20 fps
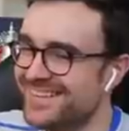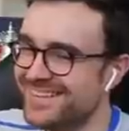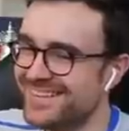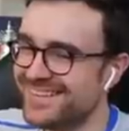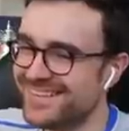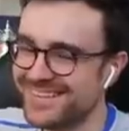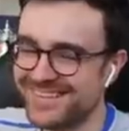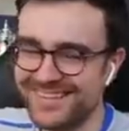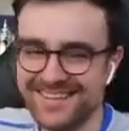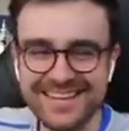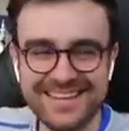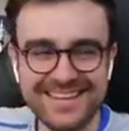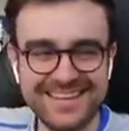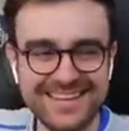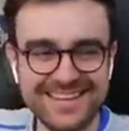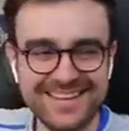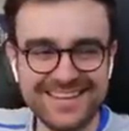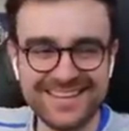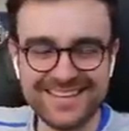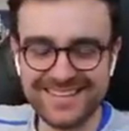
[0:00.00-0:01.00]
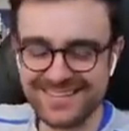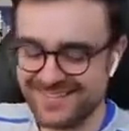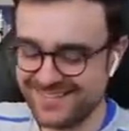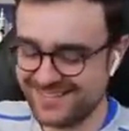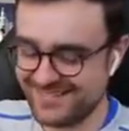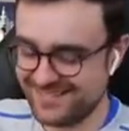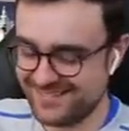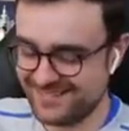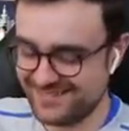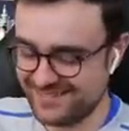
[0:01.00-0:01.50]

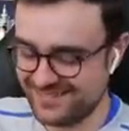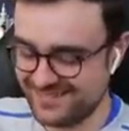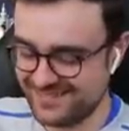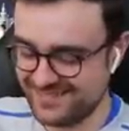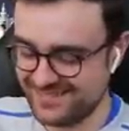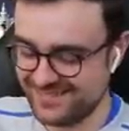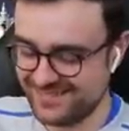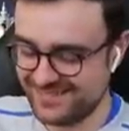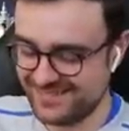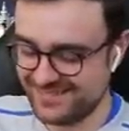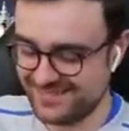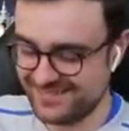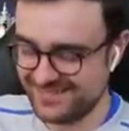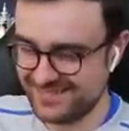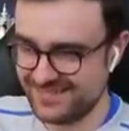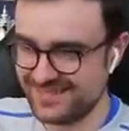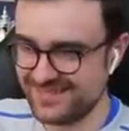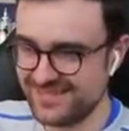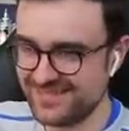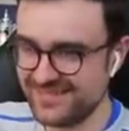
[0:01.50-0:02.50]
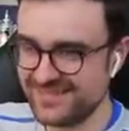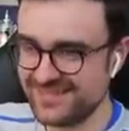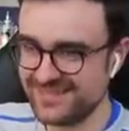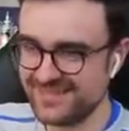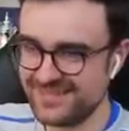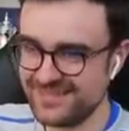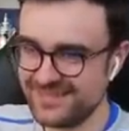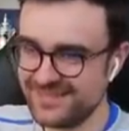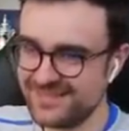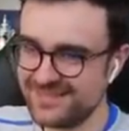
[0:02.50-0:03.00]

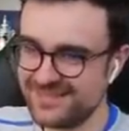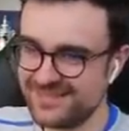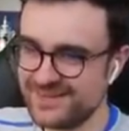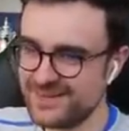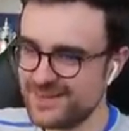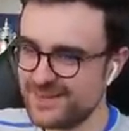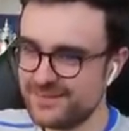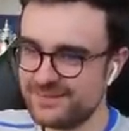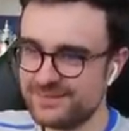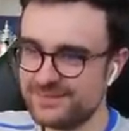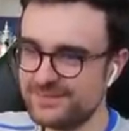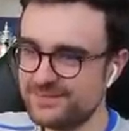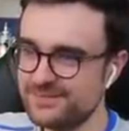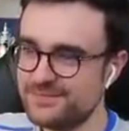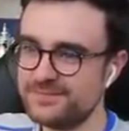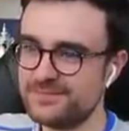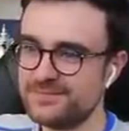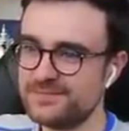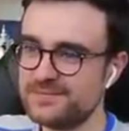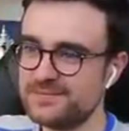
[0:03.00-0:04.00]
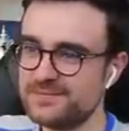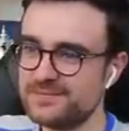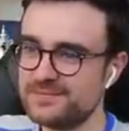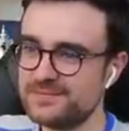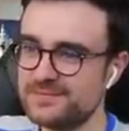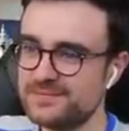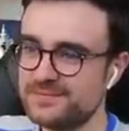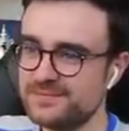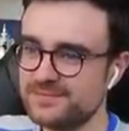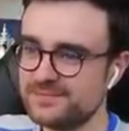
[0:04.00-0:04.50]

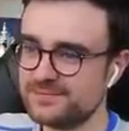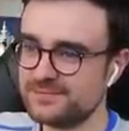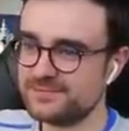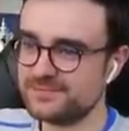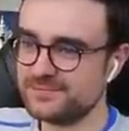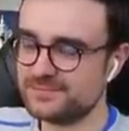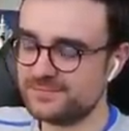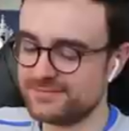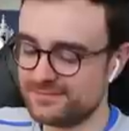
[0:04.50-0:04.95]
(not speaking)